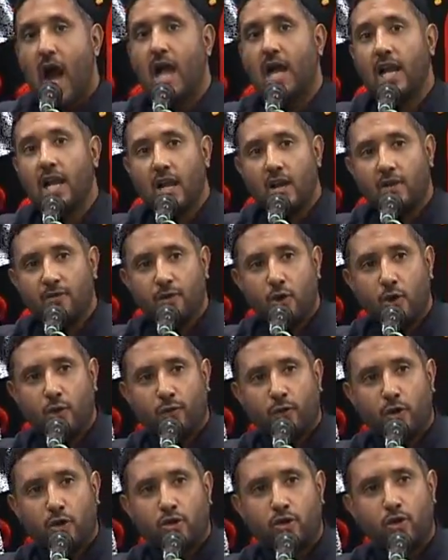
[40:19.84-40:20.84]
I love you
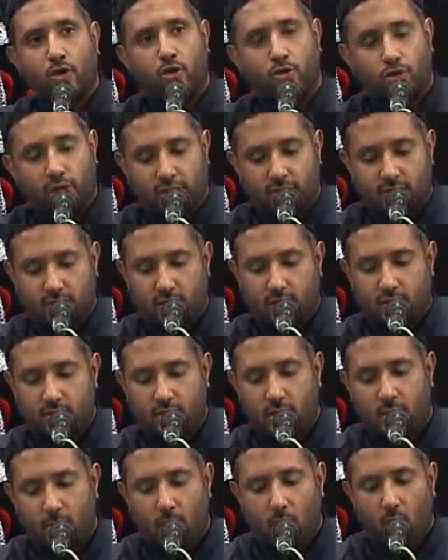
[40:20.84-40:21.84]
for two
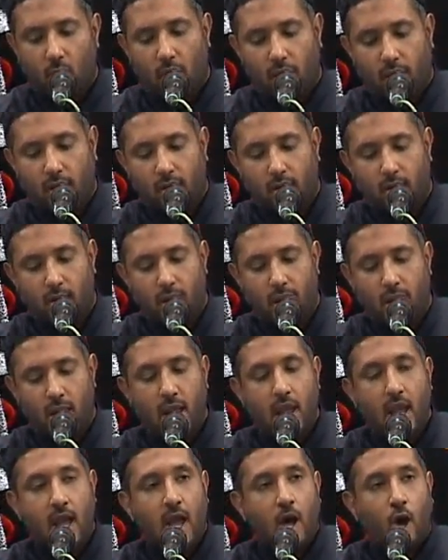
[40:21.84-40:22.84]
reasons. Number one,
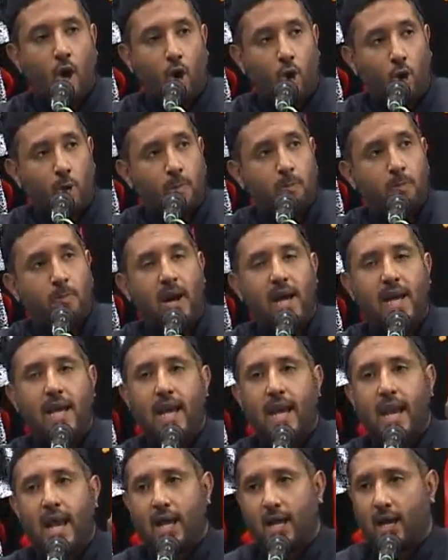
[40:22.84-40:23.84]

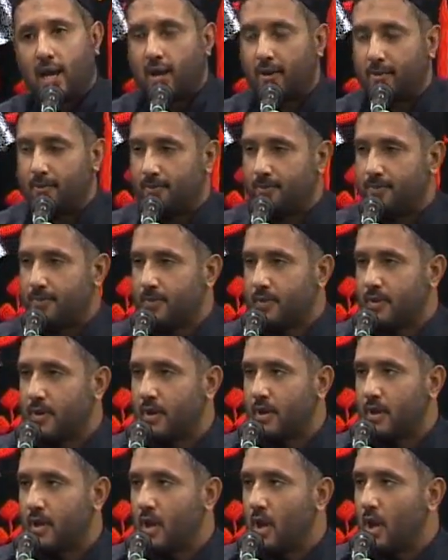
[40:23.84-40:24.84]
hubban laka.
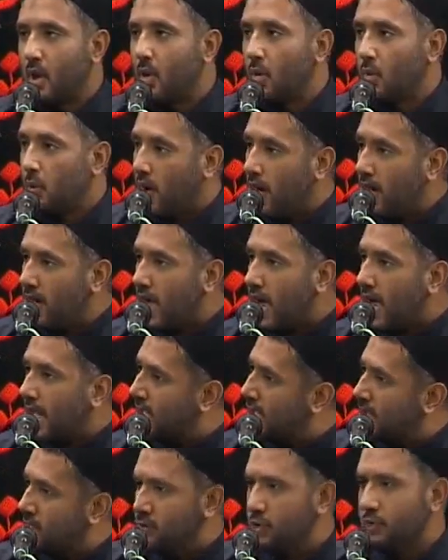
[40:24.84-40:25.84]
One, I
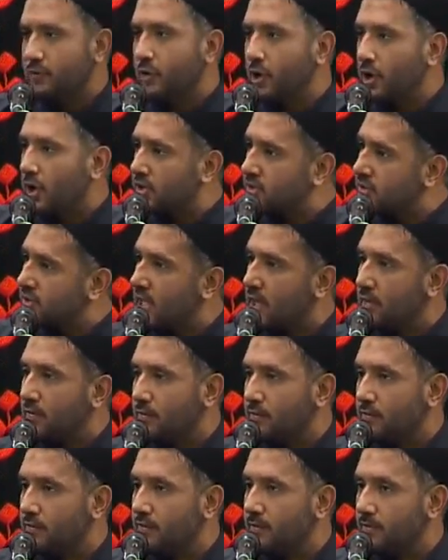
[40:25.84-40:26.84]
love you for
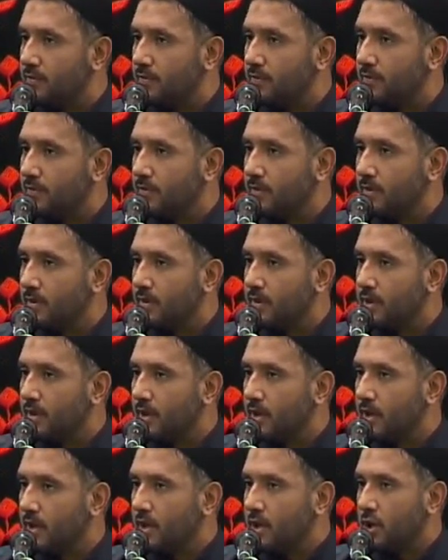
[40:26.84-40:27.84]
yourself.
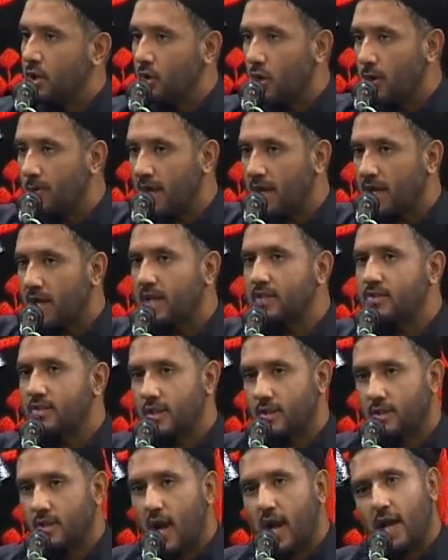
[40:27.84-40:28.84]
You are my
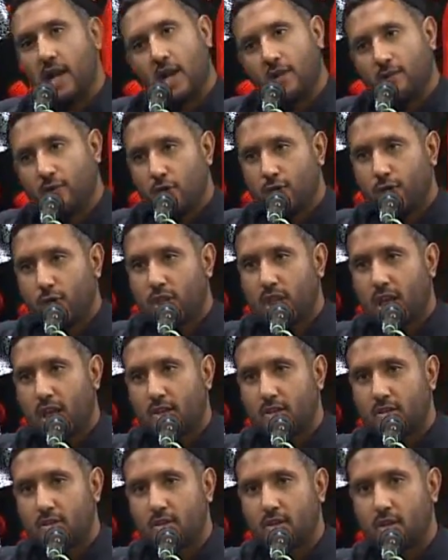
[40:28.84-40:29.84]
cousin. I love you for
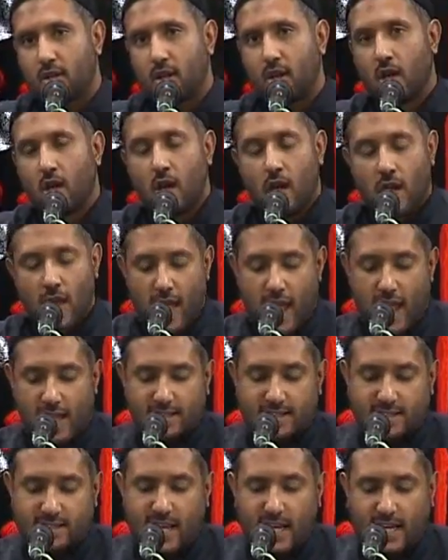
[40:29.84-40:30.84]
that.
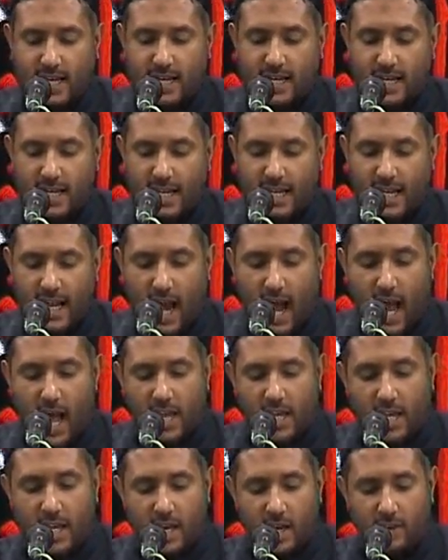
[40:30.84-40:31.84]
And secondly,
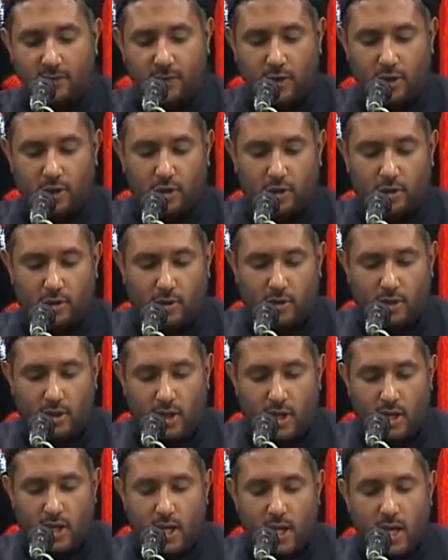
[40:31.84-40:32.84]
I love you
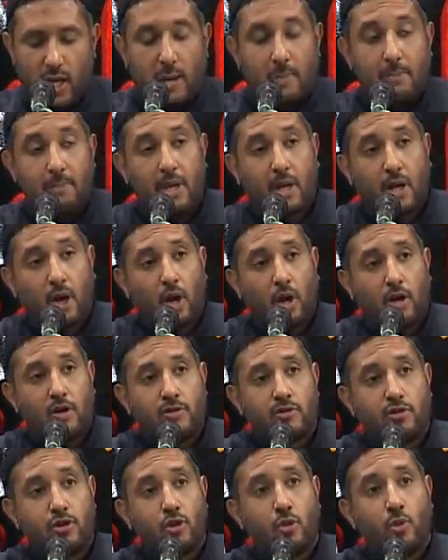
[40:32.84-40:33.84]

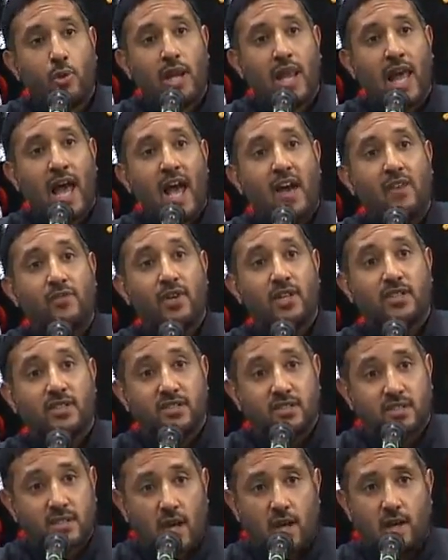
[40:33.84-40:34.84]
because you will have a
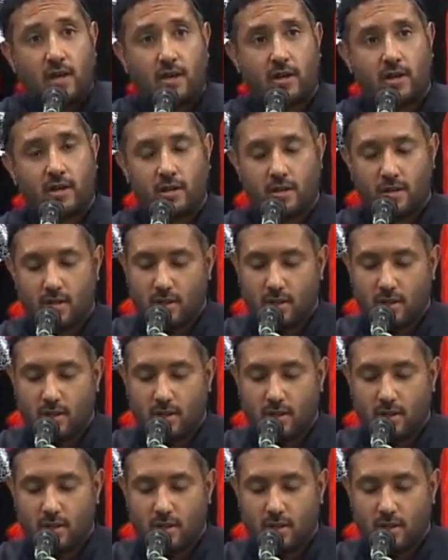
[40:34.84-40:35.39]
son.